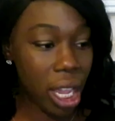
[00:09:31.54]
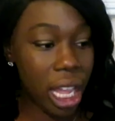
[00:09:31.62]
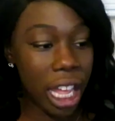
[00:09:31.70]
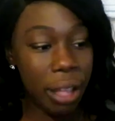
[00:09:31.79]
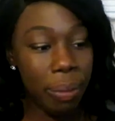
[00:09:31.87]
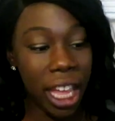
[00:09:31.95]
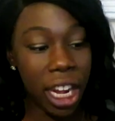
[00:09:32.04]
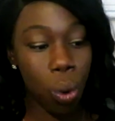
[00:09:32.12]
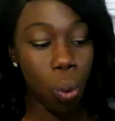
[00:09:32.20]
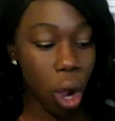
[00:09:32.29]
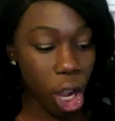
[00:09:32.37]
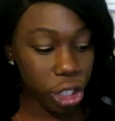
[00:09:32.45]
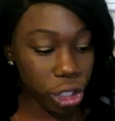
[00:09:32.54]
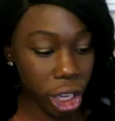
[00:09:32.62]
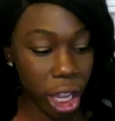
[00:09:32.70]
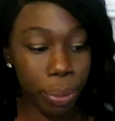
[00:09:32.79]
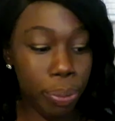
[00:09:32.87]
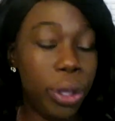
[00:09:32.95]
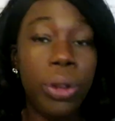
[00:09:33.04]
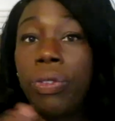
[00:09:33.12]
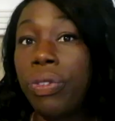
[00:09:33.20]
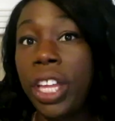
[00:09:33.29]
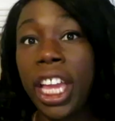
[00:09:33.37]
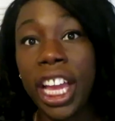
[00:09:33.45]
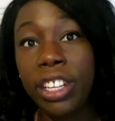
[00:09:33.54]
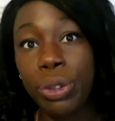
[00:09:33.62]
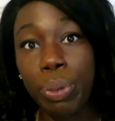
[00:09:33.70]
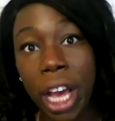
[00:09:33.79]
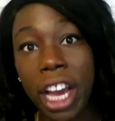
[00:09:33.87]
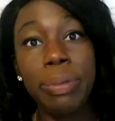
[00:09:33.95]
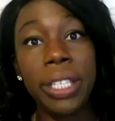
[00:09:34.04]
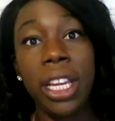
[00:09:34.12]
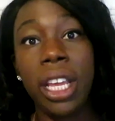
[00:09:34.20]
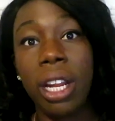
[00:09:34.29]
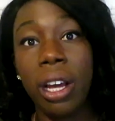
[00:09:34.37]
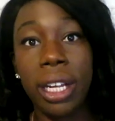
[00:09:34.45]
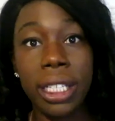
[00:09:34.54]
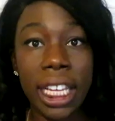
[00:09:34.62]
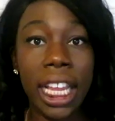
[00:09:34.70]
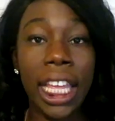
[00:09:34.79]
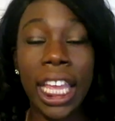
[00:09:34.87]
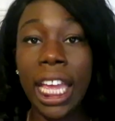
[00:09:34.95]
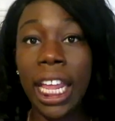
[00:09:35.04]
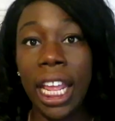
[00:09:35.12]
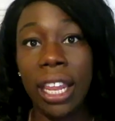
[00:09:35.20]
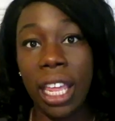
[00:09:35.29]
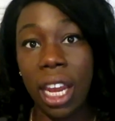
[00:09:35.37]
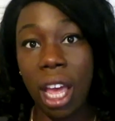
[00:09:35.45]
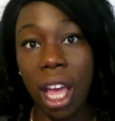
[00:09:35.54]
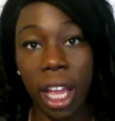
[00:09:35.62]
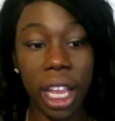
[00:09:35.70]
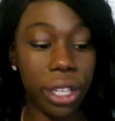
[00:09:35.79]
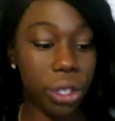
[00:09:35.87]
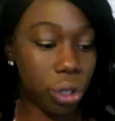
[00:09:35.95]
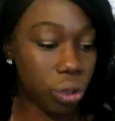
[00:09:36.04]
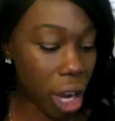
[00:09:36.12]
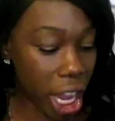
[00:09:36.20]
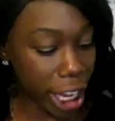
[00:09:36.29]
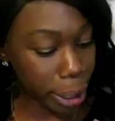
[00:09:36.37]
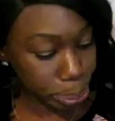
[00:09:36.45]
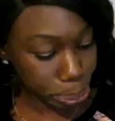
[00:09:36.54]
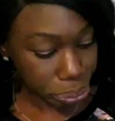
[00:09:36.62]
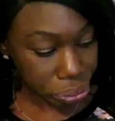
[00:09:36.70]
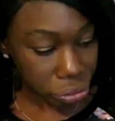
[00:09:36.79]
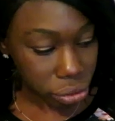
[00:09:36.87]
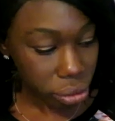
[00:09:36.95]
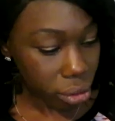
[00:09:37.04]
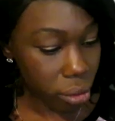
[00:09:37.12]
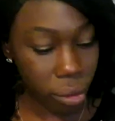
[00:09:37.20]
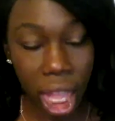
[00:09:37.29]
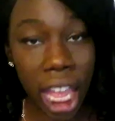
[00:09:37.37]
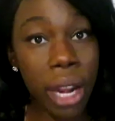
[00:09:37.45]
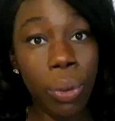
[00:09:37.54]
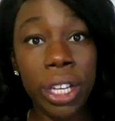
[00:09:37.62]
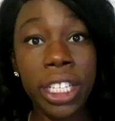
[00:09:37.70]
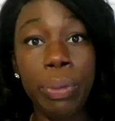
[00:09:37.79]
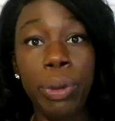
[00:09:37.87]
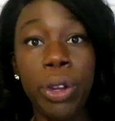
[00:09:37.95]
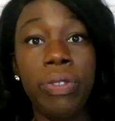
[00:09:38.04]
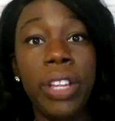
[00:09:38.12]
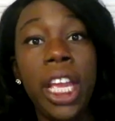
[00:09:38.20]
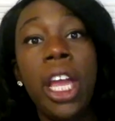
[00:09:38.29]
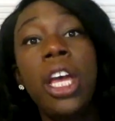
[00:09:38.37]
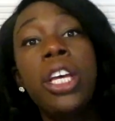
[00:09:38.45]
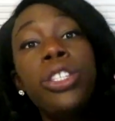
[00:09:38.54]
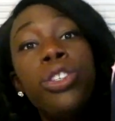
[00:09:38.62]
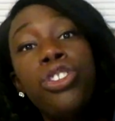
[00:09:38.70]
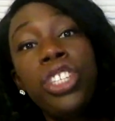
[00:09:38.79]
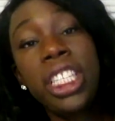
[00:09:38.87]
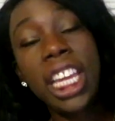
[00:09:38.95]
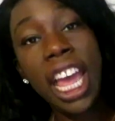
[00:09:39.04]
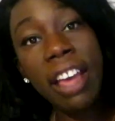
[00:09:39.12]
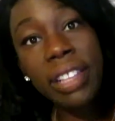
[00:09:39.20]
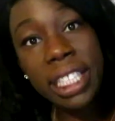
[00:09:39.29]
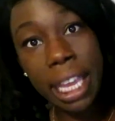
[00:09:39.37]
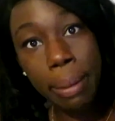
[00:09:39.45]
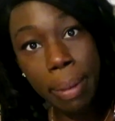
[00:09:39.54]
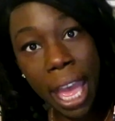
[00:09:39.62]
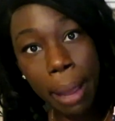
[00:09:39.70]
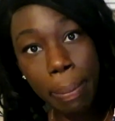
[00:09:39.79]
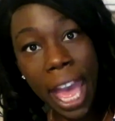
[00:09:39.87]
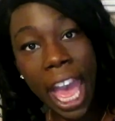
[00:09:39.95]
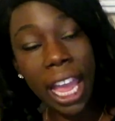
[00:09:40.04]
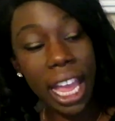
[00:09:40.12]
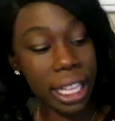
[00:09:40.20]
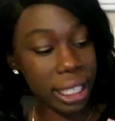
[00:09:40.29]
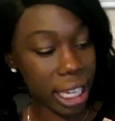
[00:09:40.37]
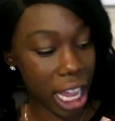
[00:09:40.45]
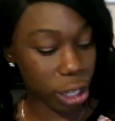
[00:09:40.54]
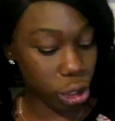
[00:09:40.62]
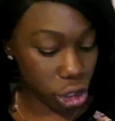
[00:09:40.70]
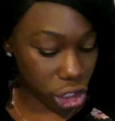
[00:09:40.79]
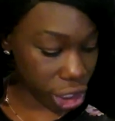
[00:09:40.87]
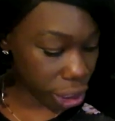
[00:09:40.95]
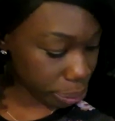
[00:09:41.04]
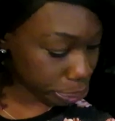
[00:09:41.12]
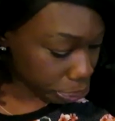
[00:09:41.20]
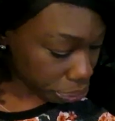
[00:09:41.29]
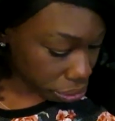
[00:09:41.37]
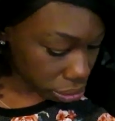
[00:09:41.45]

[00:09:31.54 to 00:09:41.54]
And it washed up beautifully. I just popped it in on delicate and then hung it to dry, and it worked out beautifully. So she's gonna have the same backpack as last year.